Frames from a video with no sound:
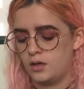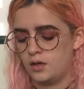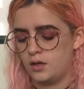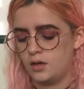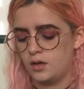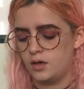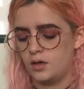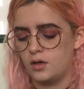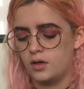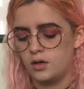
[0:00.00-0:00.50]

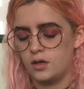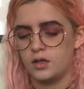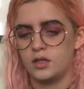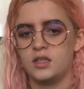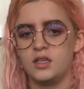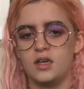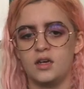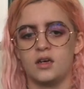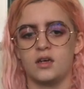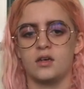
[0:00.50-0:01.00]

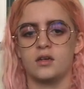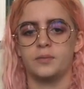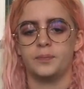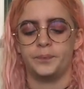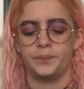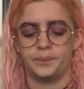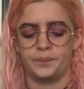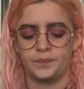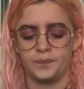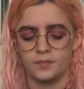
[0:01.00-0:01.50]
yeah,
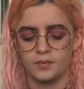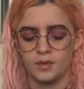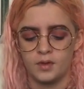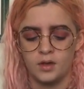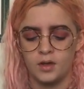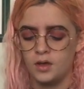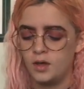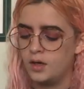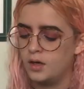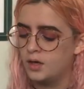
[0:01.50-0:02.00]

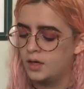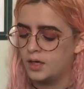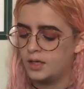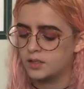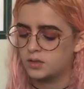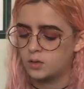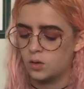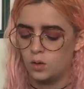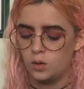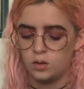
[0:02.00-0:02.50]

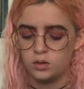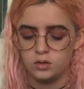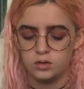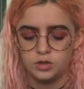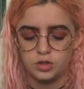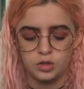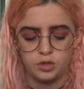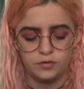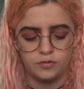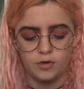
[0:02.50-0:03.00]
it's
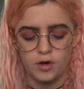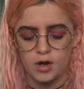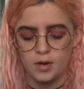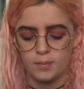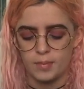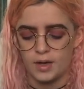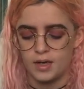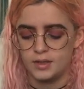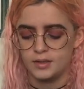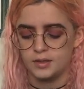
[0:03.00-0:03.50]
got 2
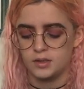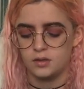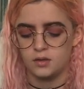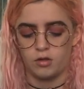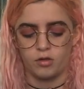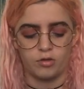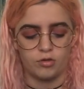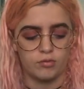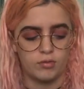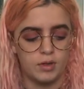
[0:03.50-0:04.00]
frying pans
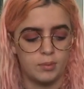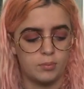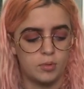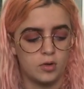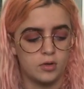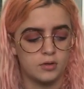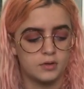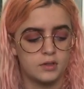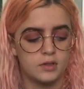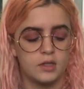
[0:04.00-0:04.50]
and 3
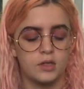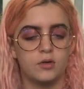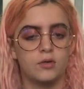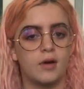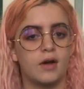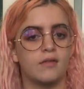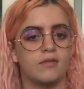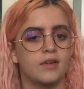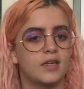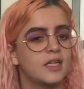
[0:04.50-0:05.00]
pots, and they all
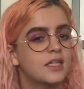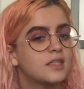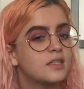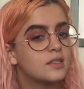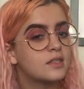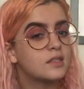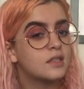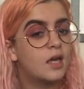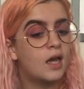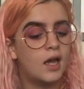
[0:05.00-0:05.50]
have
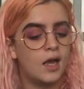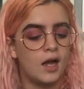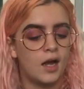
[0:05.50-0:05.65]
lids,